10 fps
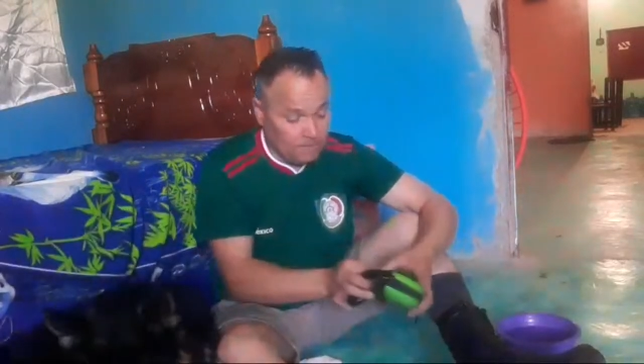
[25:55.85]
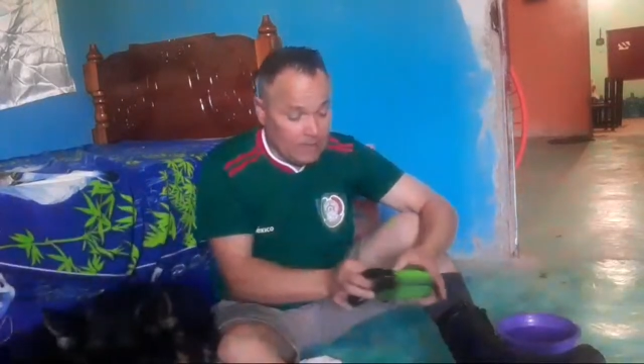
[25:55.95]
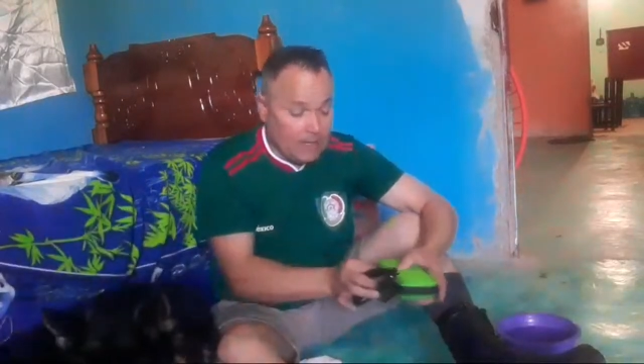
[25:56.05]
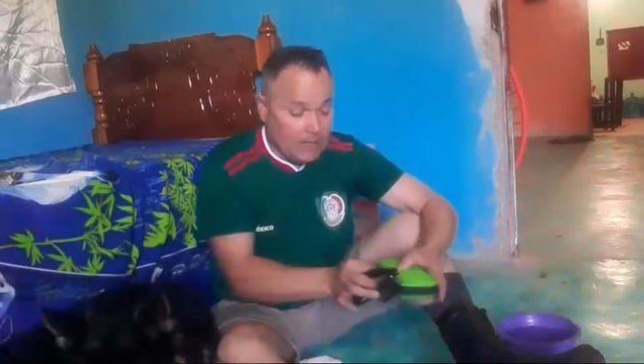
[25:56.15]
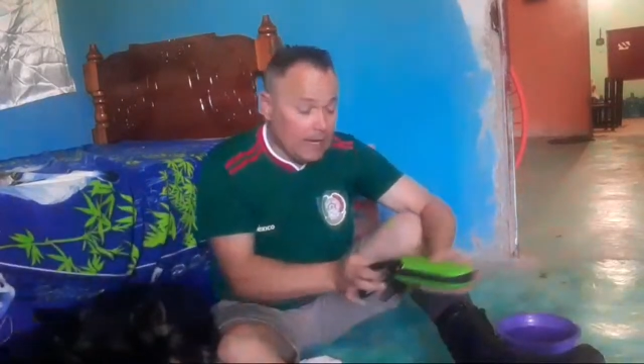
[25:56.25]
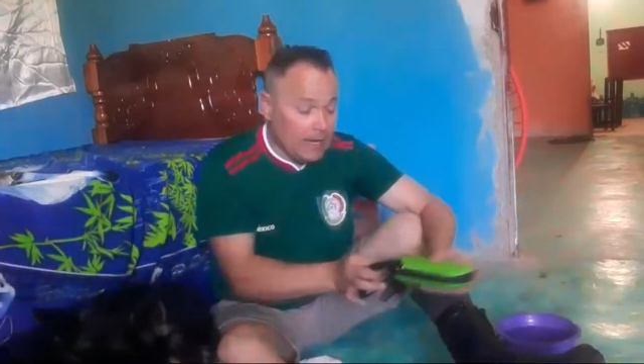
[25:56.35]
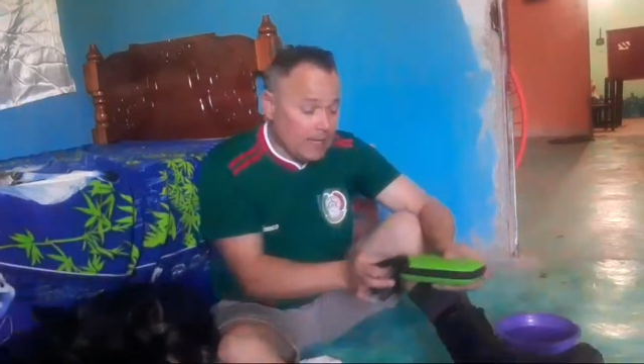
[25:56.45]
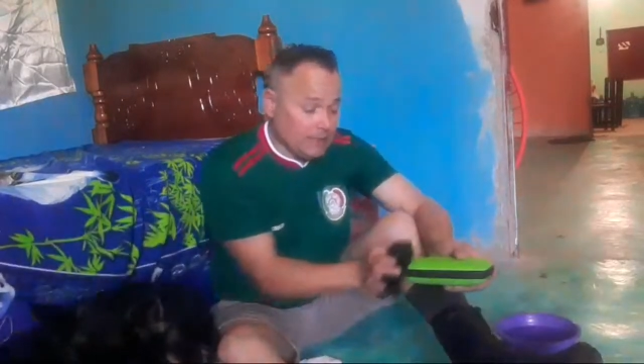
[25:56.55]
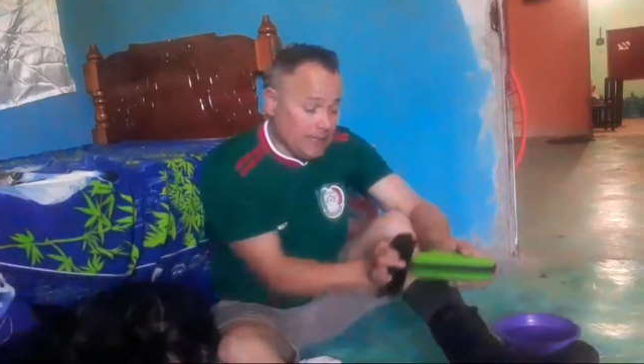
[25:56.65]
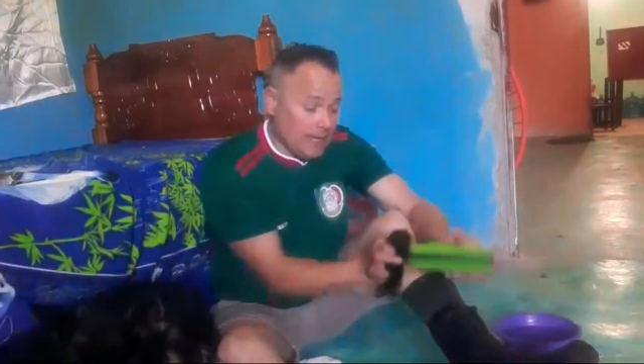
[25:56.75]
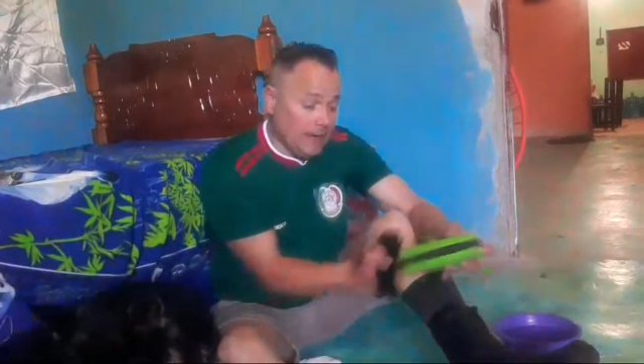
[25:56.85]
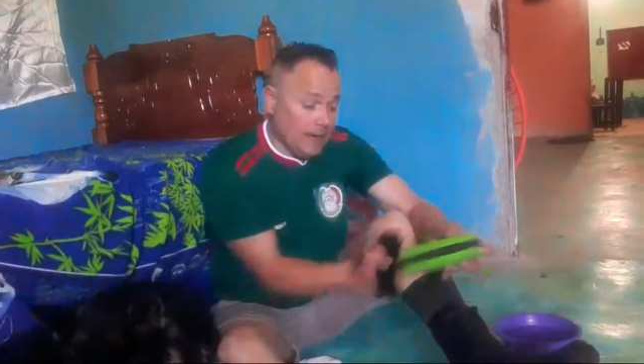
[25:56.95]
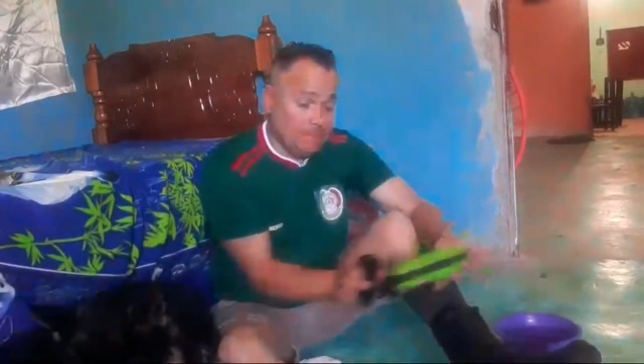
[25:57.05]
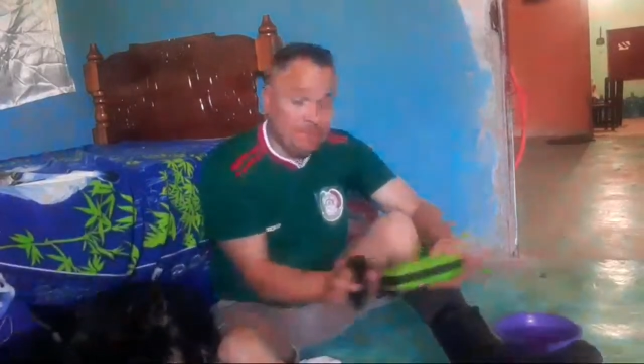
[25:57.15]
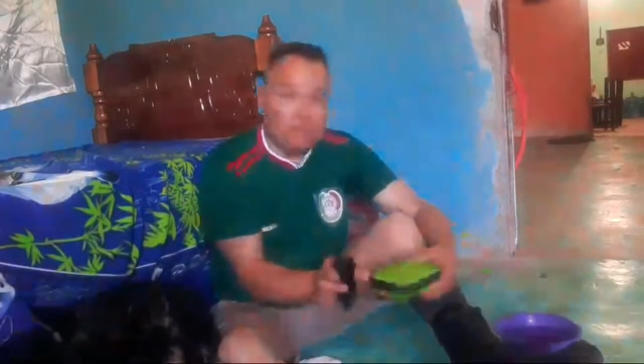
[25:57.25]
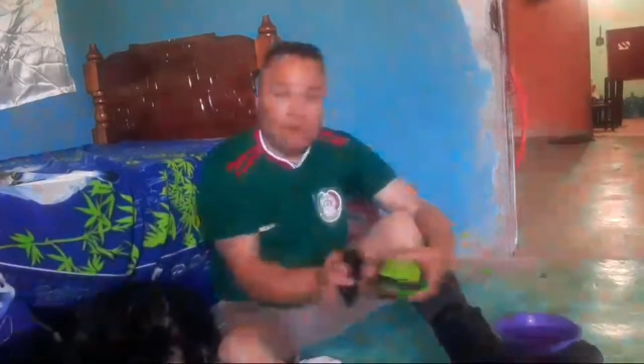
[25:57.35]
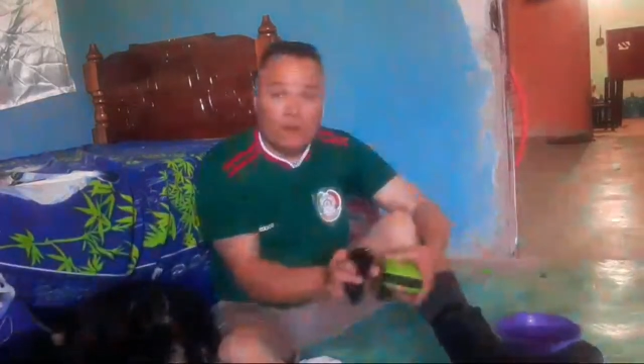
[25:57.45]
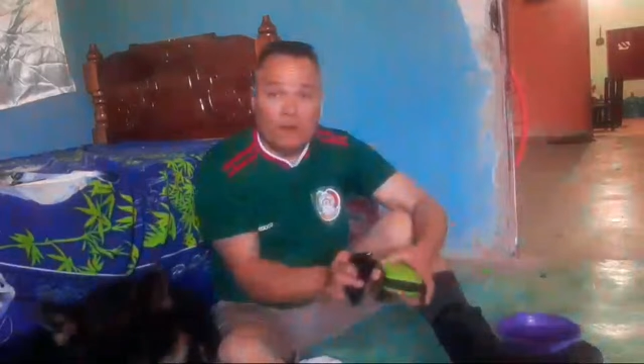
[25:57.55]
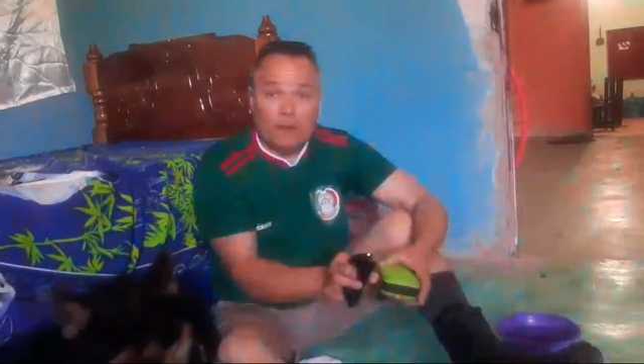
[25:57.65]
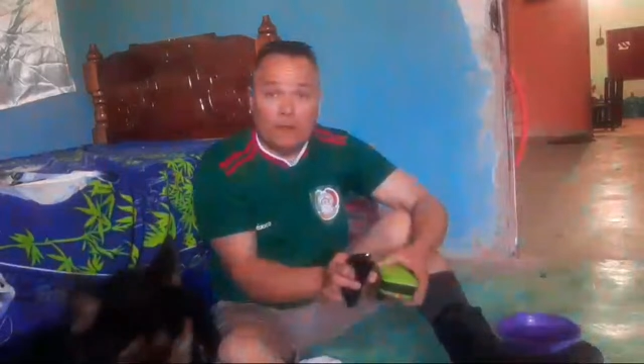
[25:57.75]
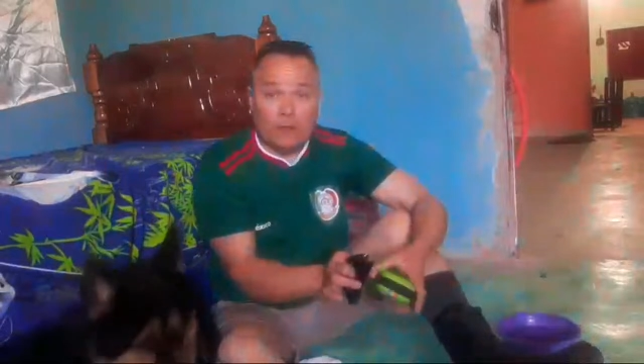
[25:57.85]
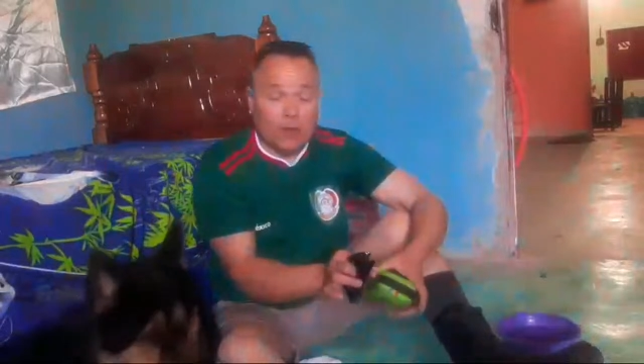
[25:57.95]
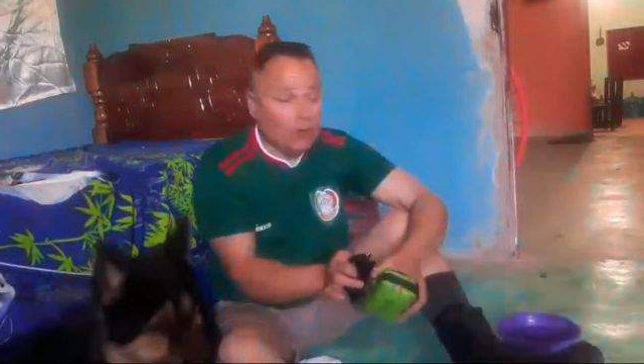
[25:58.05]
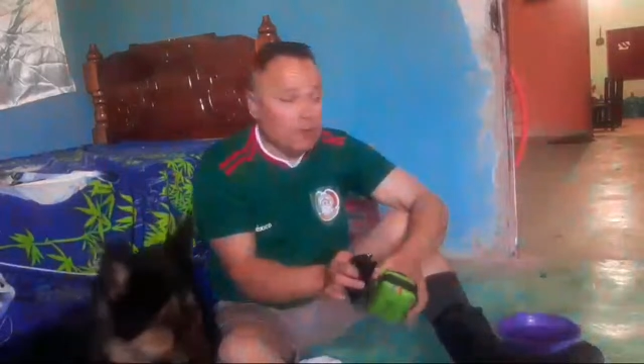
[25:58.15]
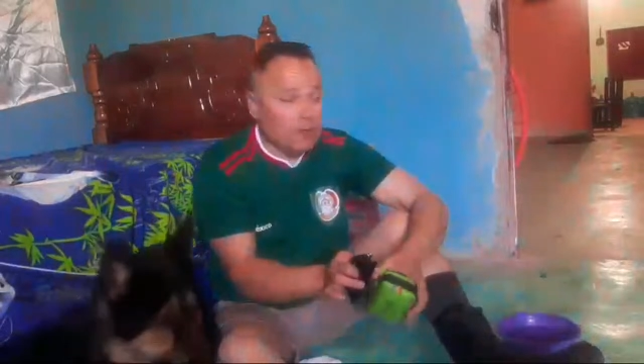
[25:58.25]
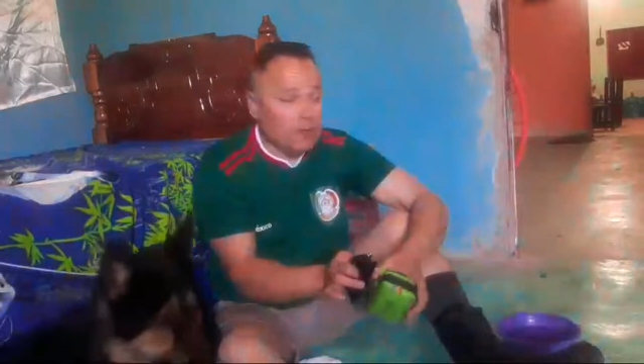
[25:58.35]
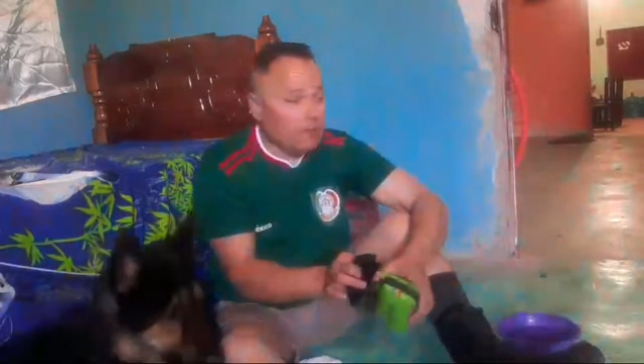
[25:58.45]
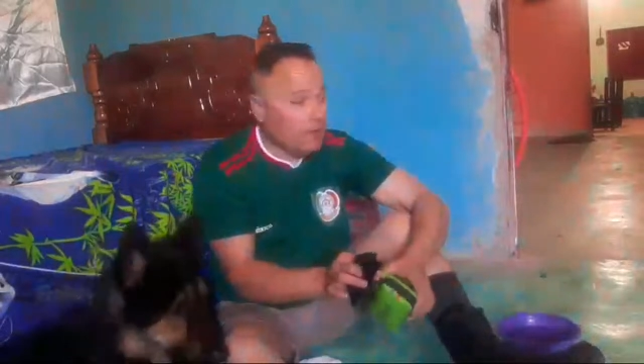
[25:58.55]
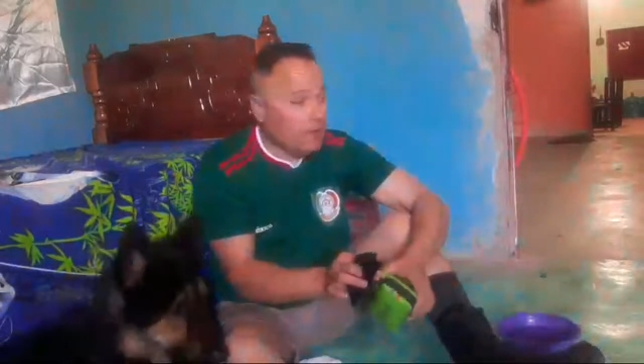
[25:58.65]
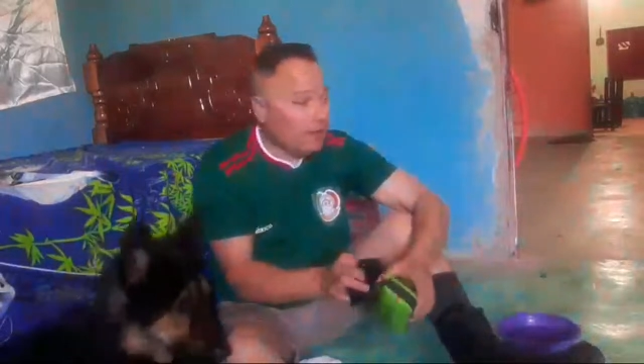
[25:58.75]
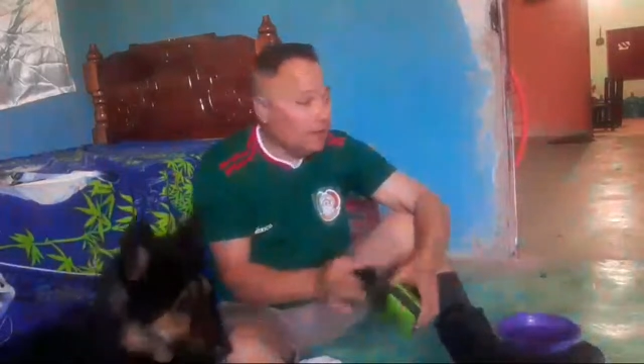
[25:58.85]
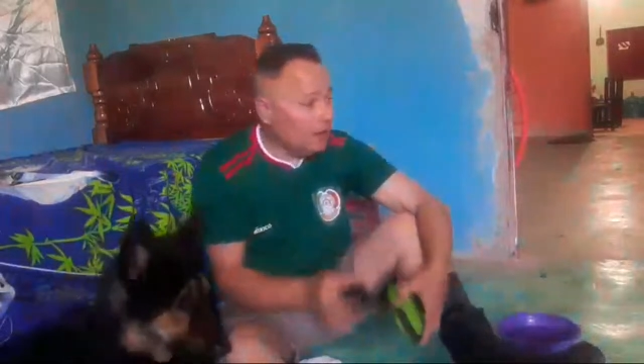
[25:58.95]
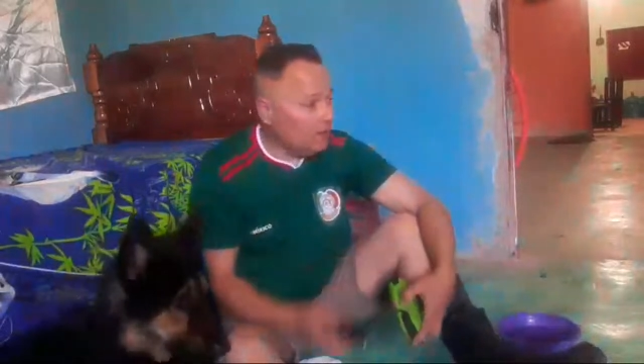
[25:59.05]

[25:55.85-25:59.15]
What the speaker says: hey, Sam, go get a pair of,